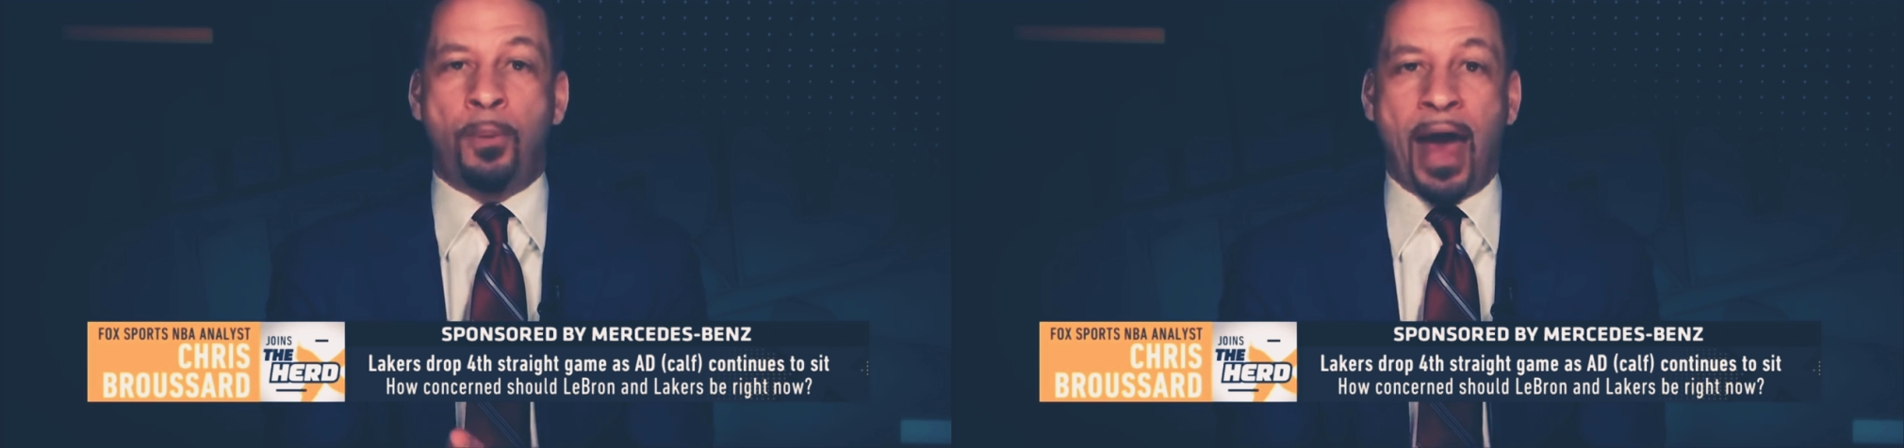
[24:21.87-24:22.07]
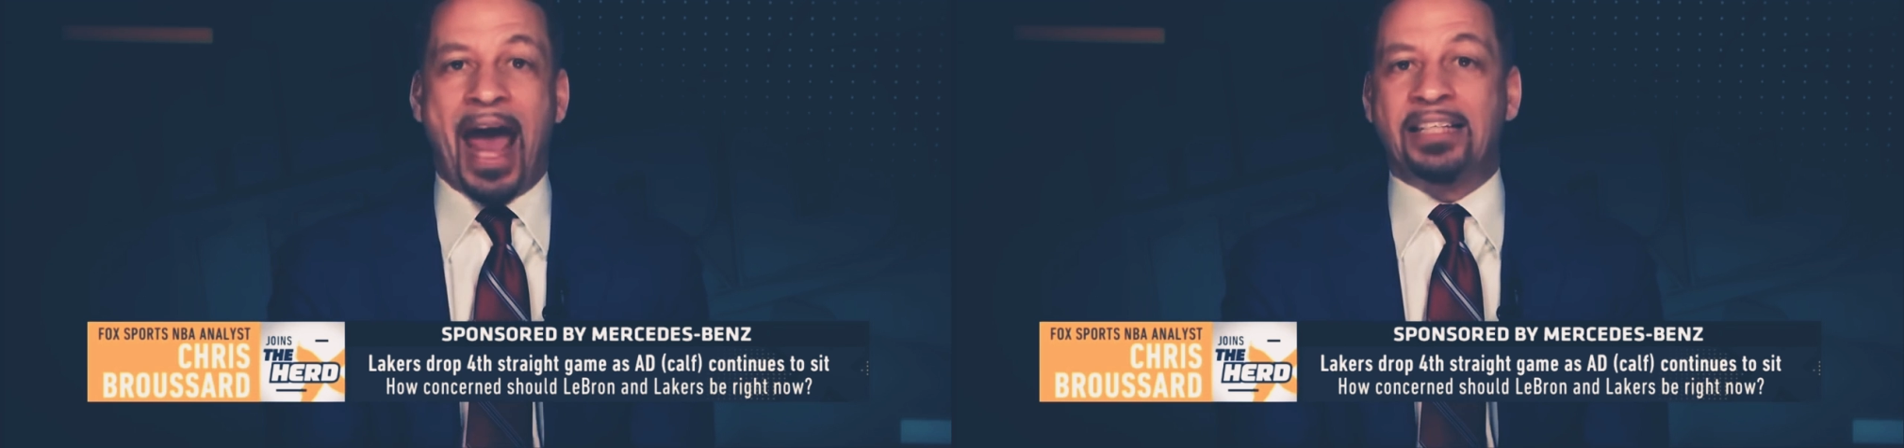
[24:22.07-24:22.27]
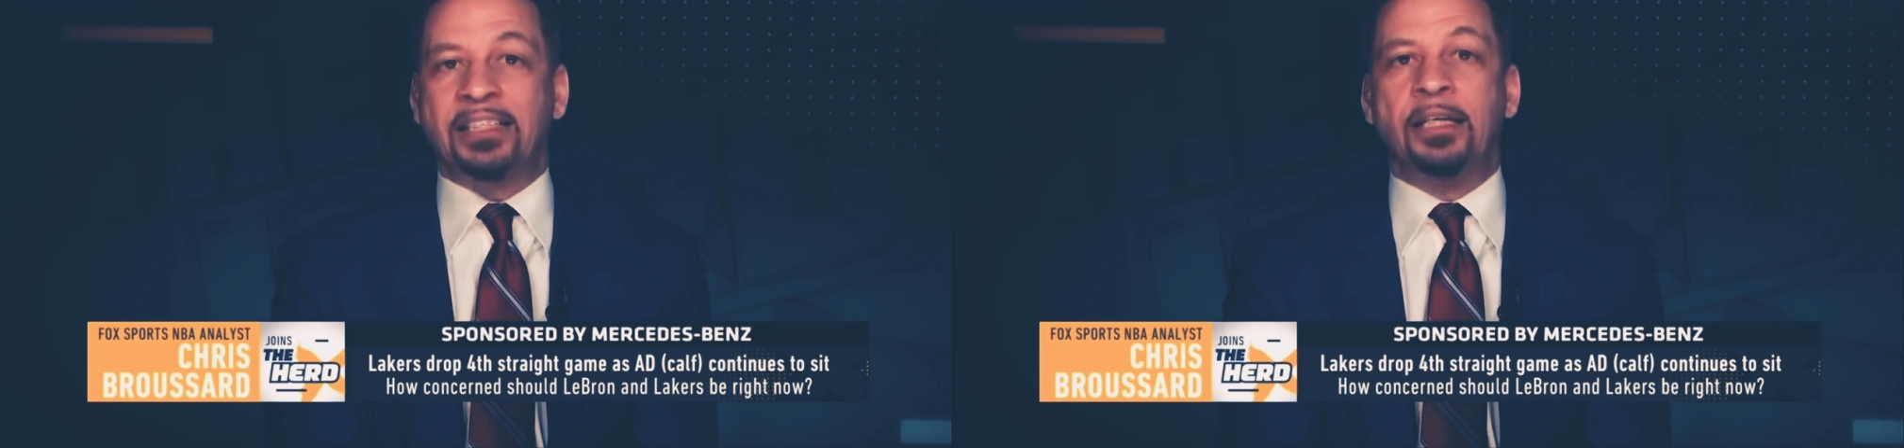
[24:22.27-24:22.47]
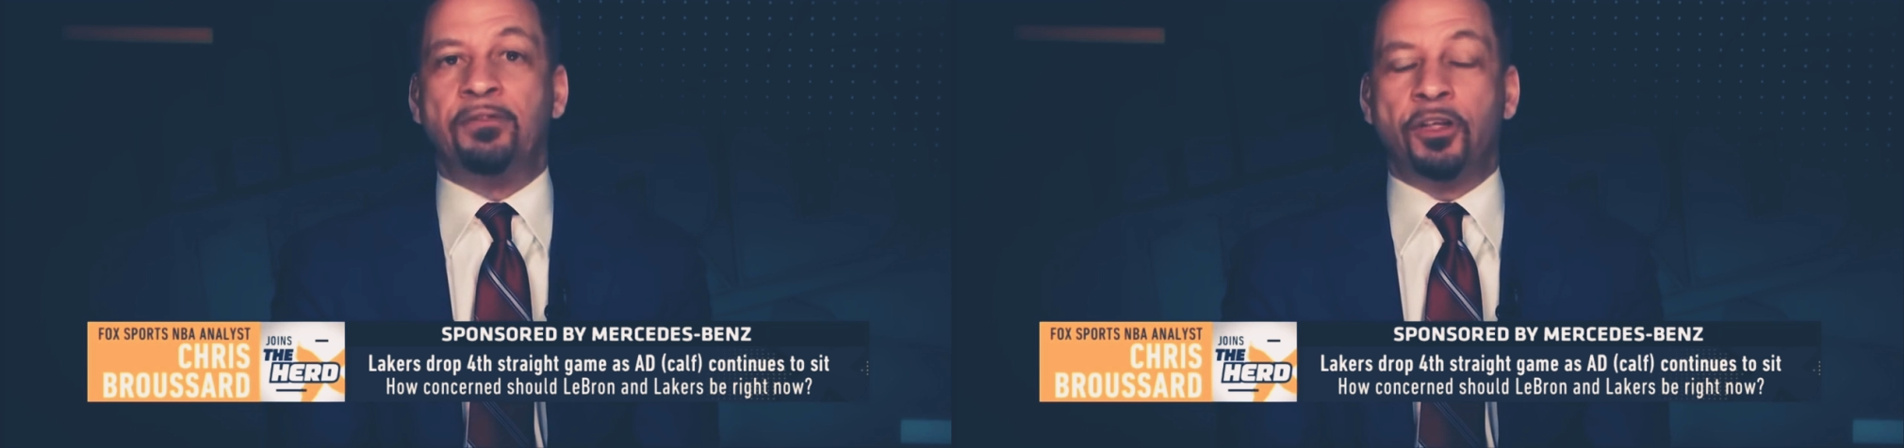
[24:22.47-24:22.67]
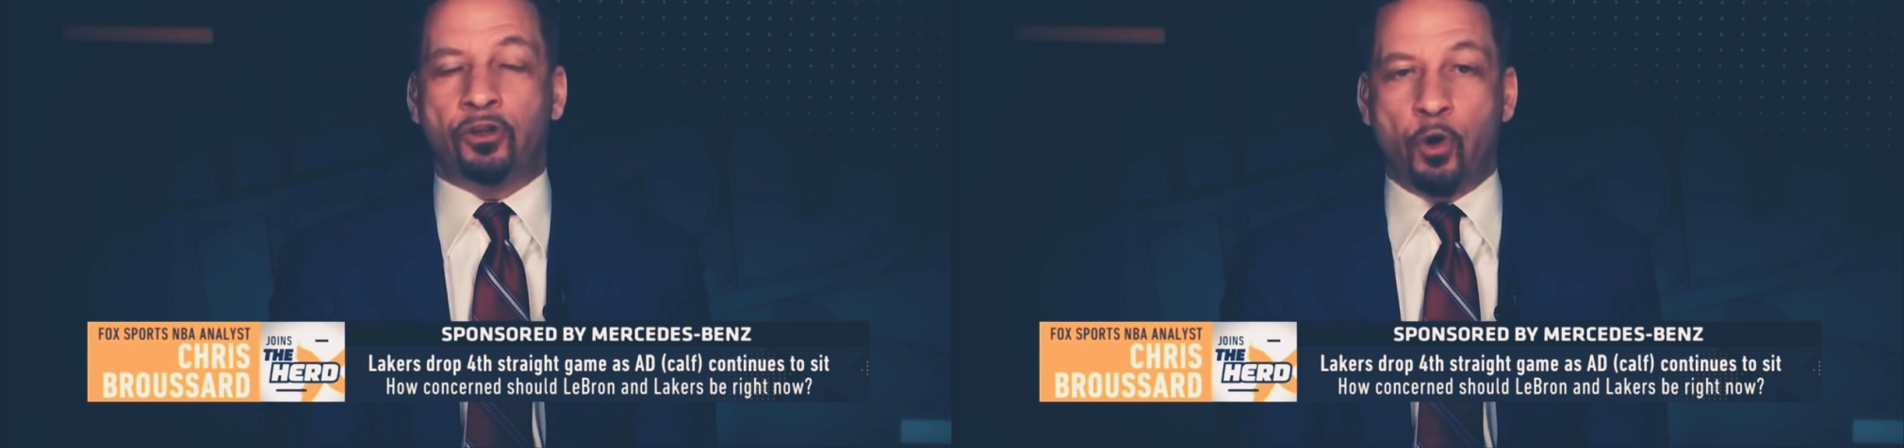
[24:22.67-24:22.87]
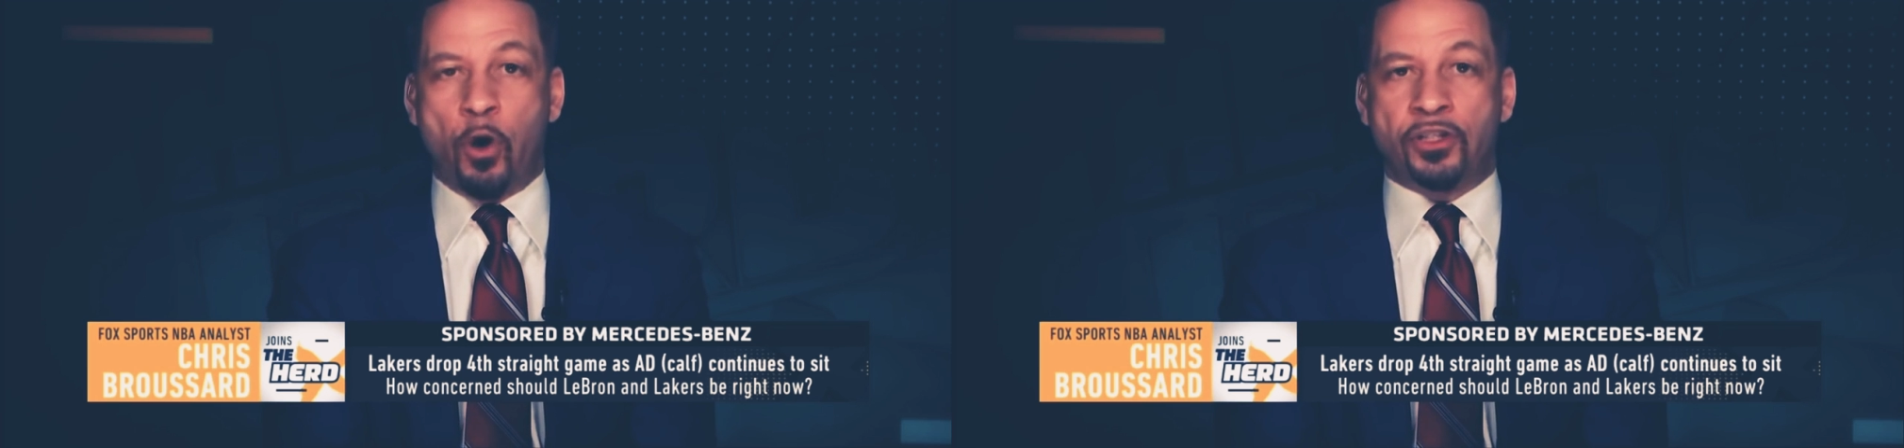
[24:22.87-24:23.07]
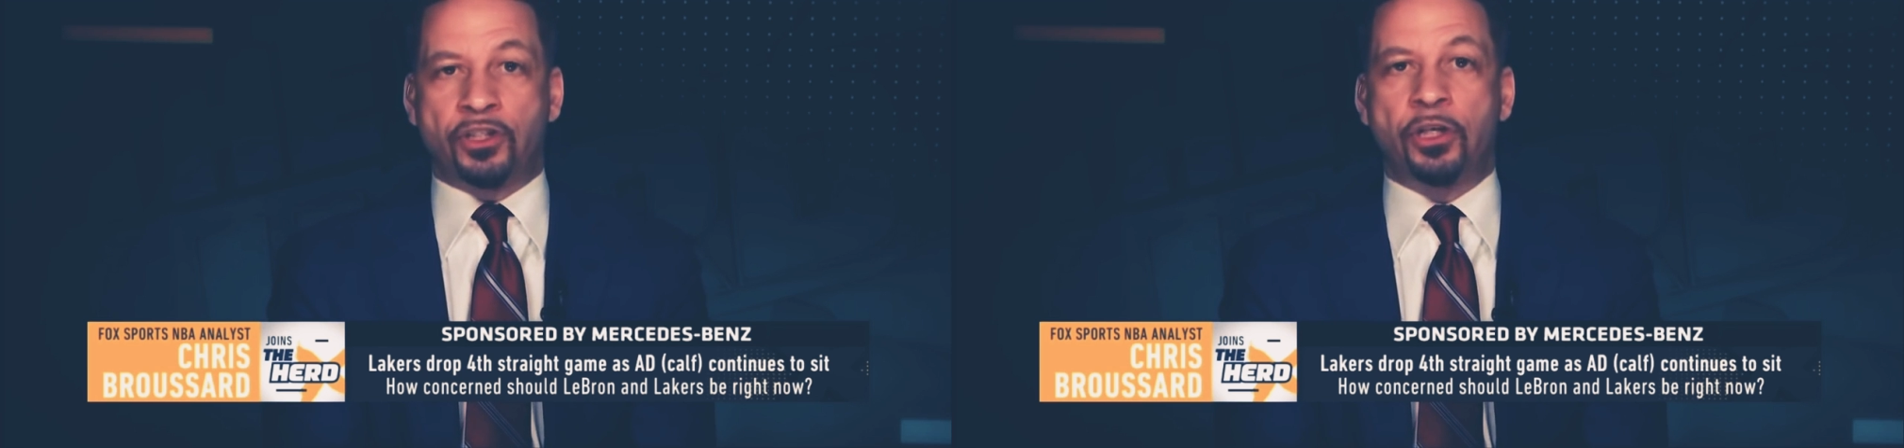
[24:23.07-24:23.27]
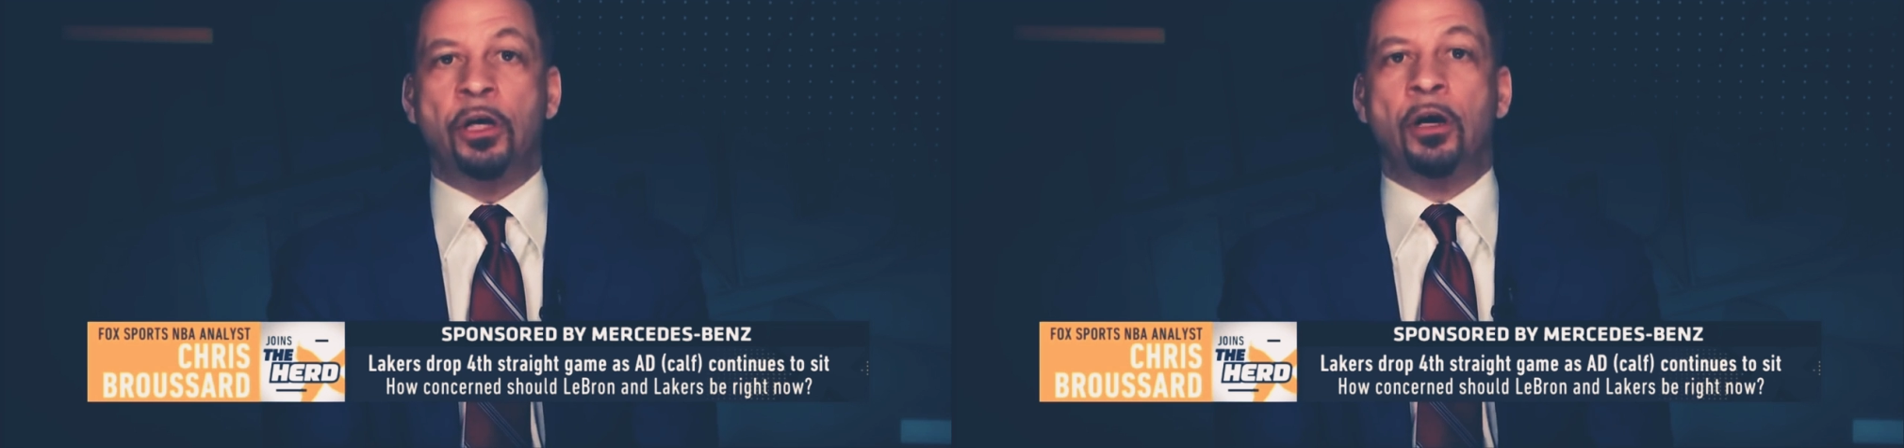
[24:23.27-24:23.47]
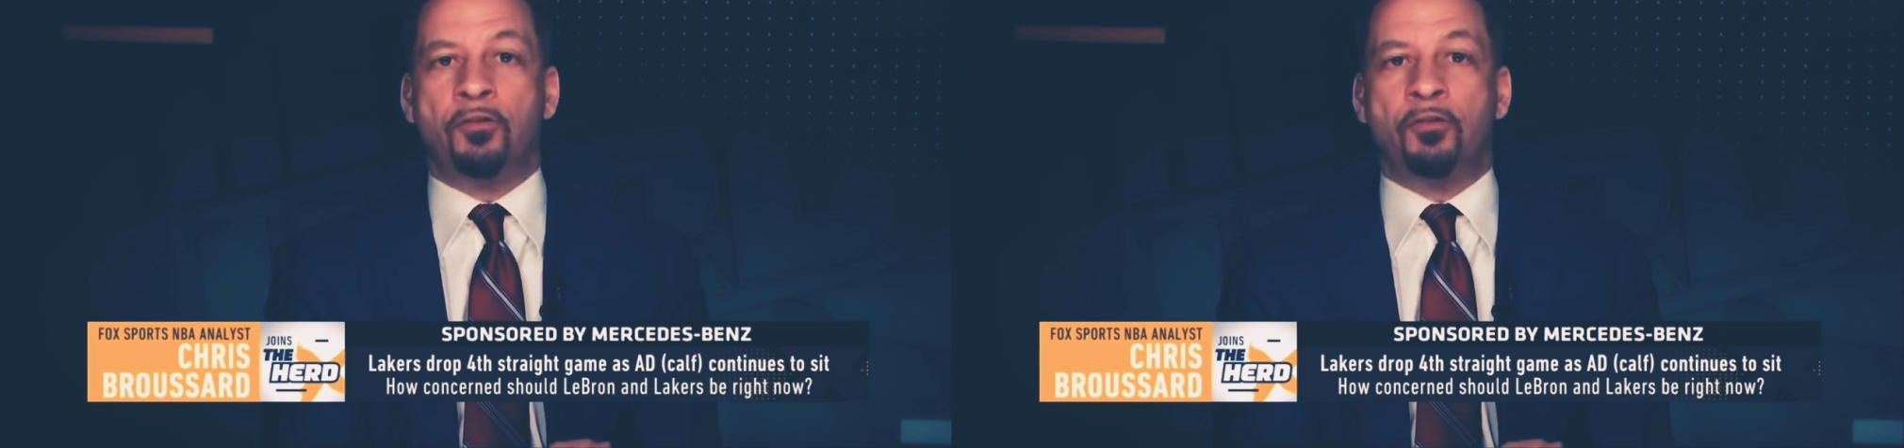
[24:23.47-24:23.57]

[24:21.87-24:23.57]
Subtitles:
passing of the torch